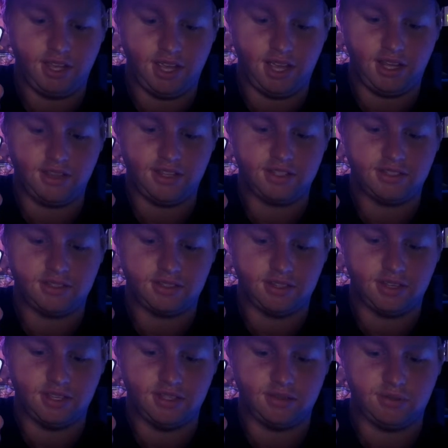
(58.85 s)
and this
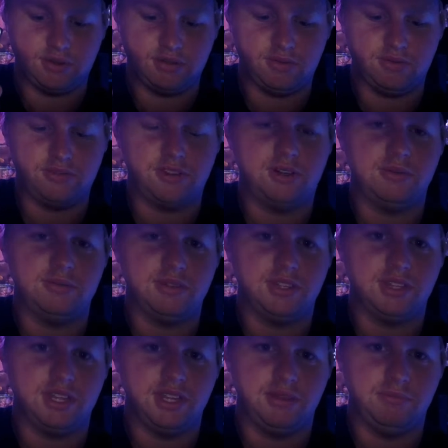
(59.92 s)
is what will form
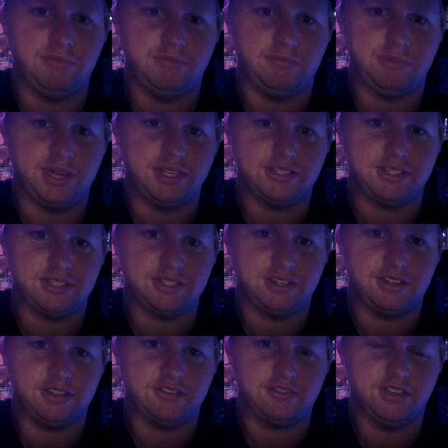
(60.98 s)
the basis
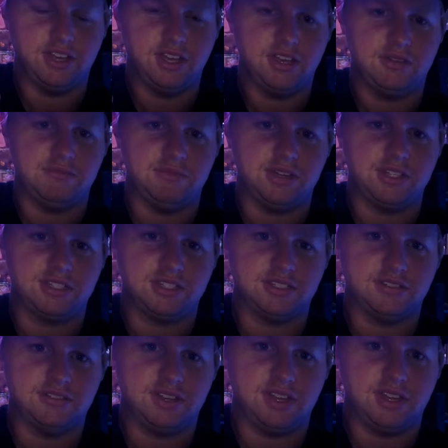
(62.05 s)
of most
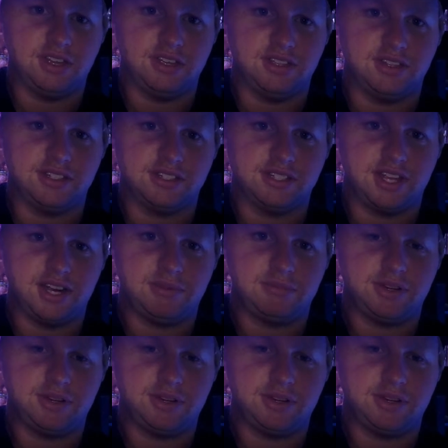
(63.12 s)
of the setup